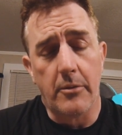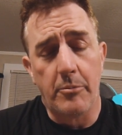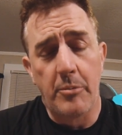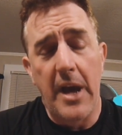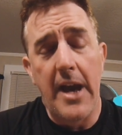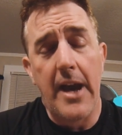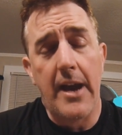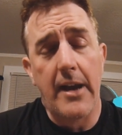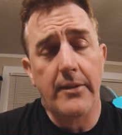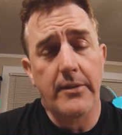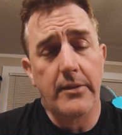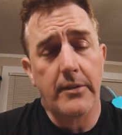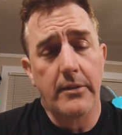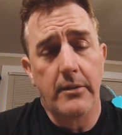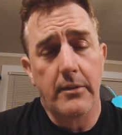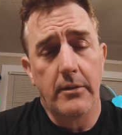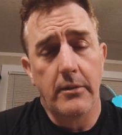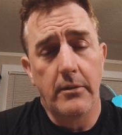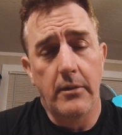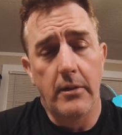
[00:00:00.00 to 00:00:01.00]

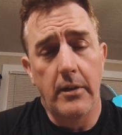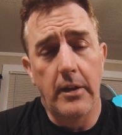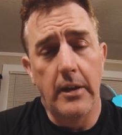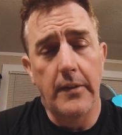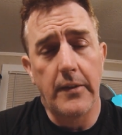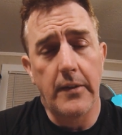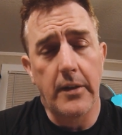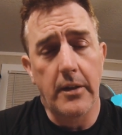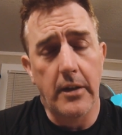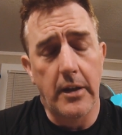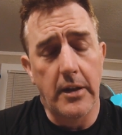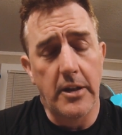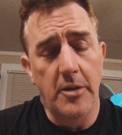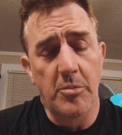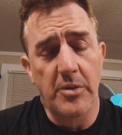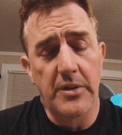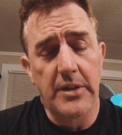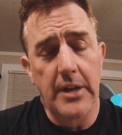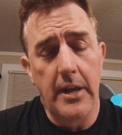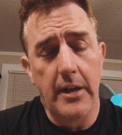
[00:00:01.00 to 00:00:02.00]
pass in the
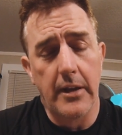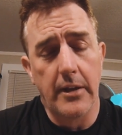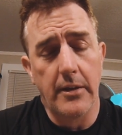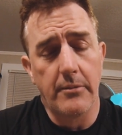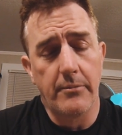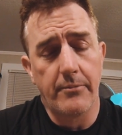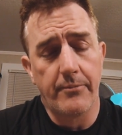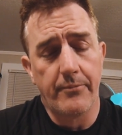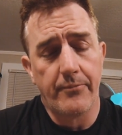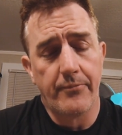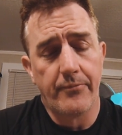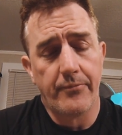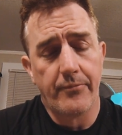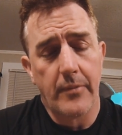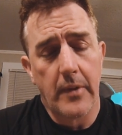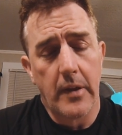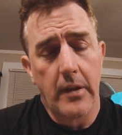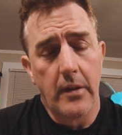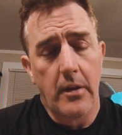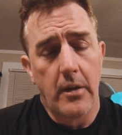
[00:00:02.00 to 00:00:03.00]
battalion.
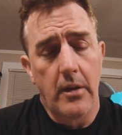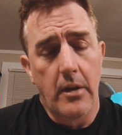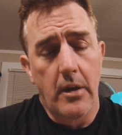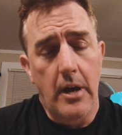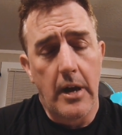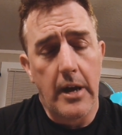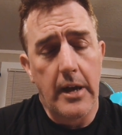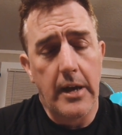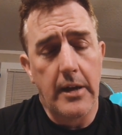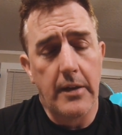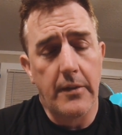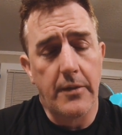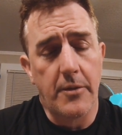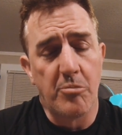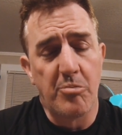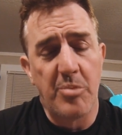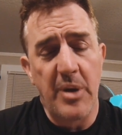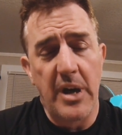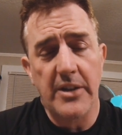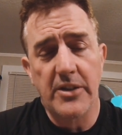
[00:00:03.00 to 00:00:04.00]
I had the
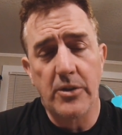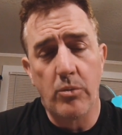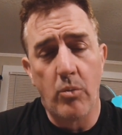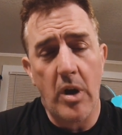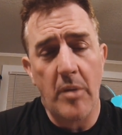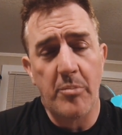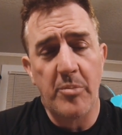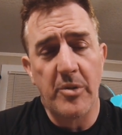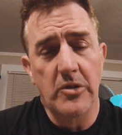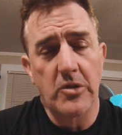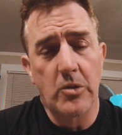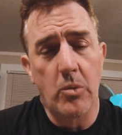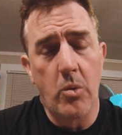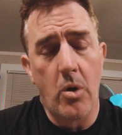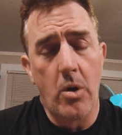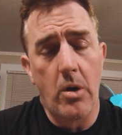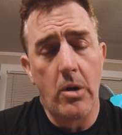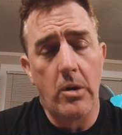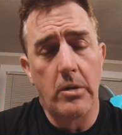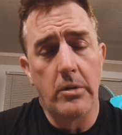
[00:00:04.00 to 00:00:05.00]
best weapons
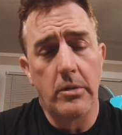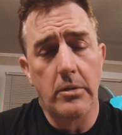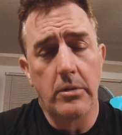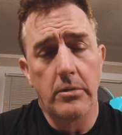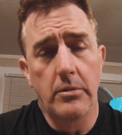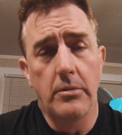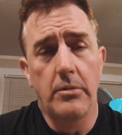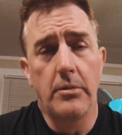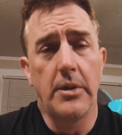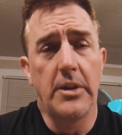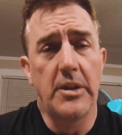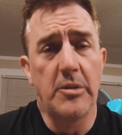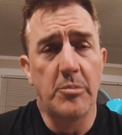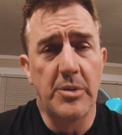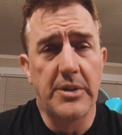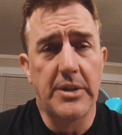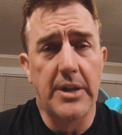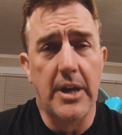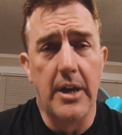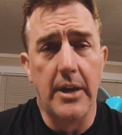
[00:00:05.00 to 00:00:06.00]
qual in the
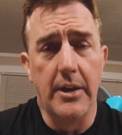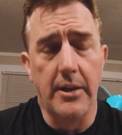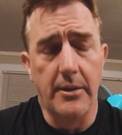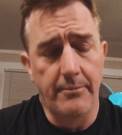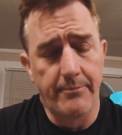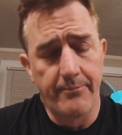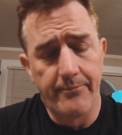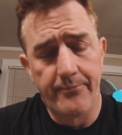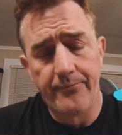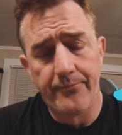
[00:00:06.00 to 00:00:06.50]
battalion.